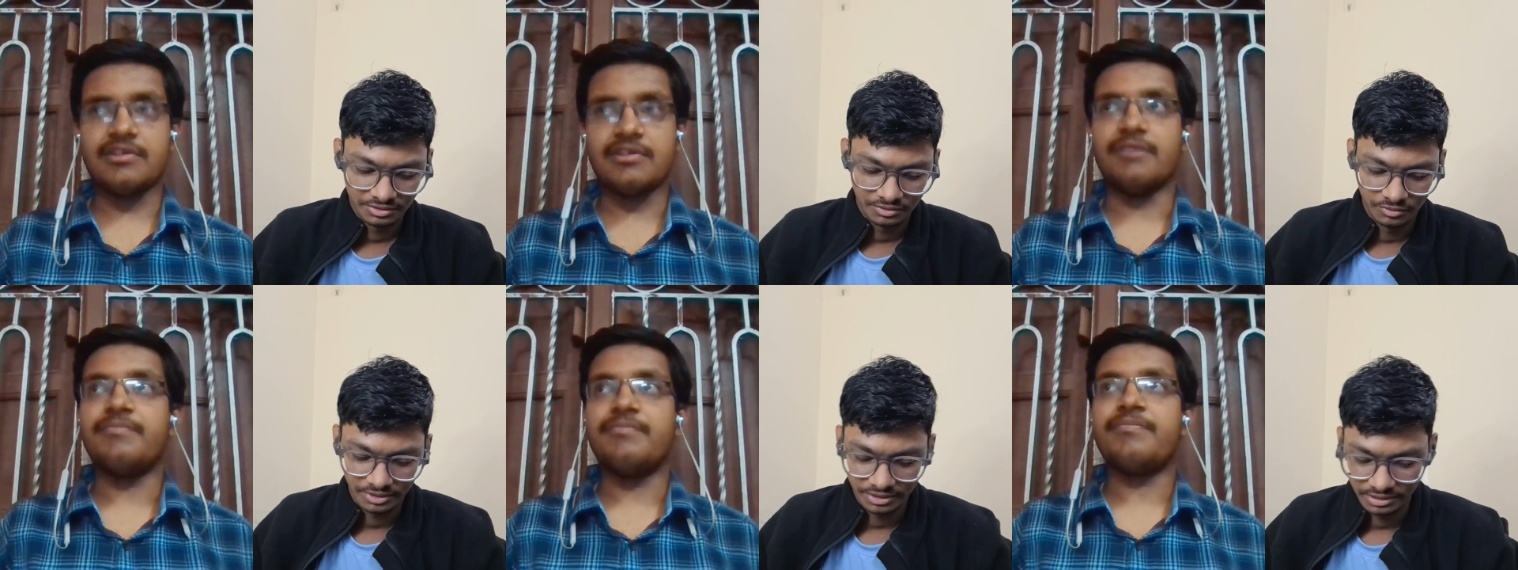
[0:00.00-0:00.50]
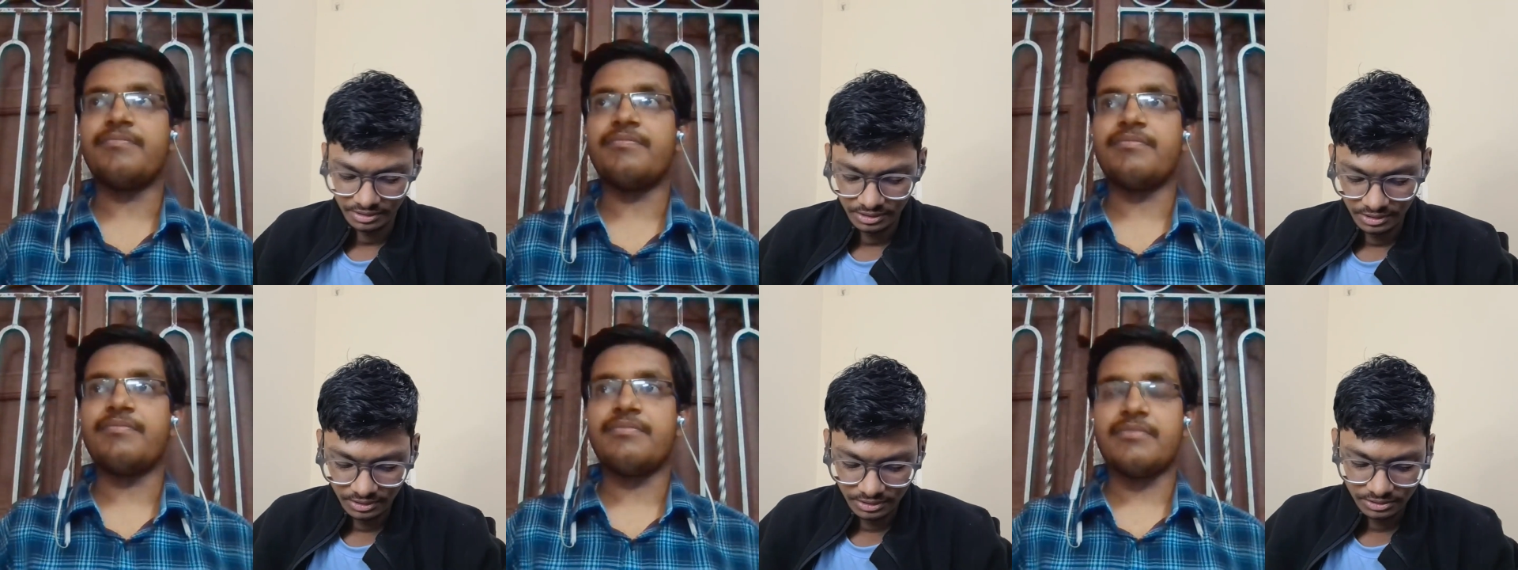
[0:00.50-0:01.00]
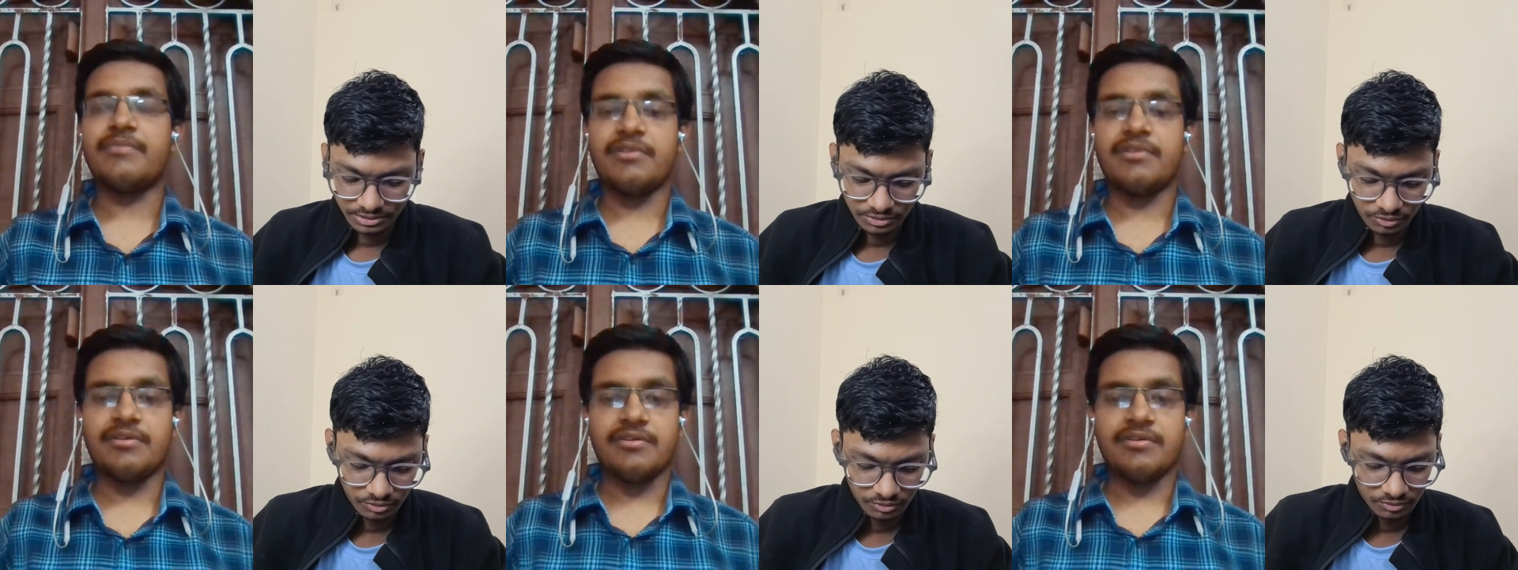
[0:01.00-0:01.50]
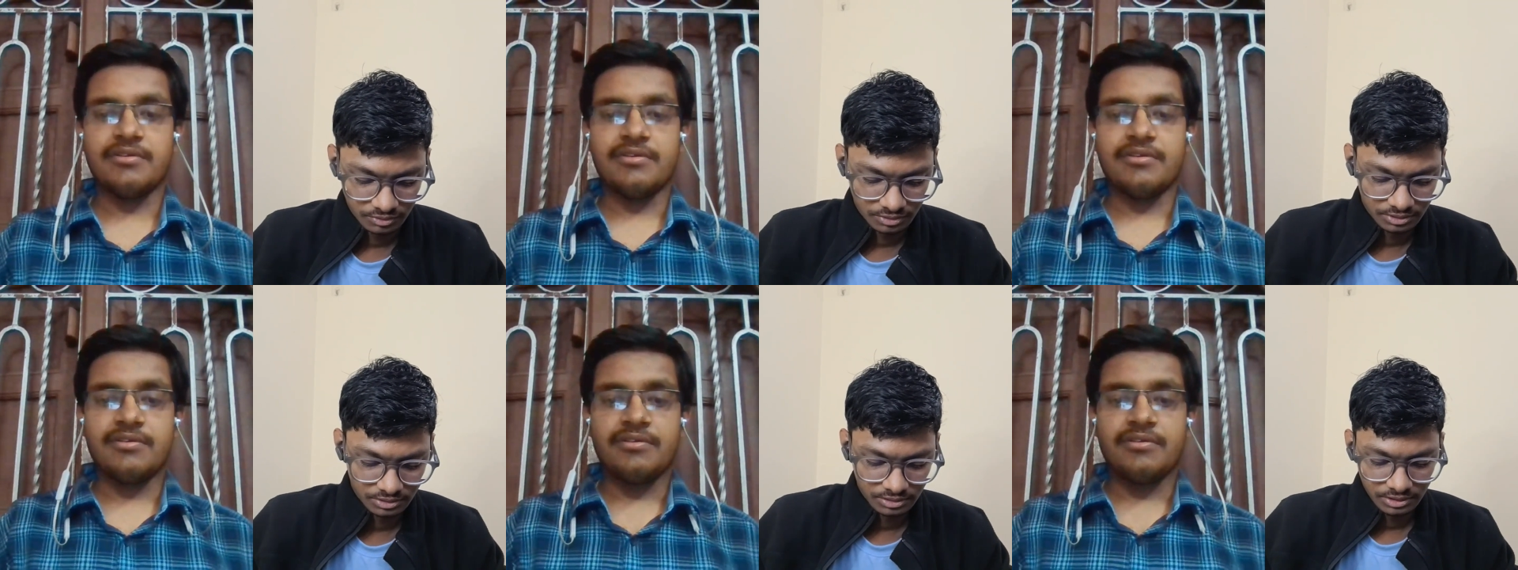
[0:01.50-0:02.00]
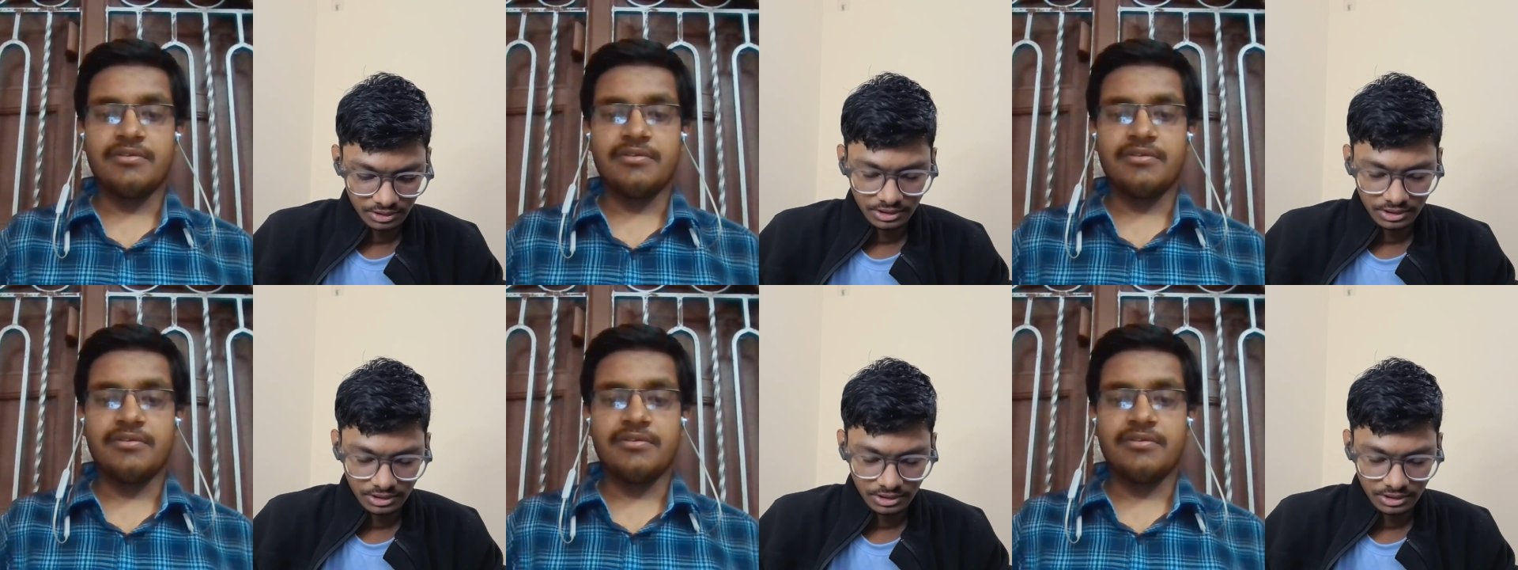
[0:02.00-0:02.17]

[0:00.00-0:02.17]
Speaker 1: Okay. Yeah. So, uh,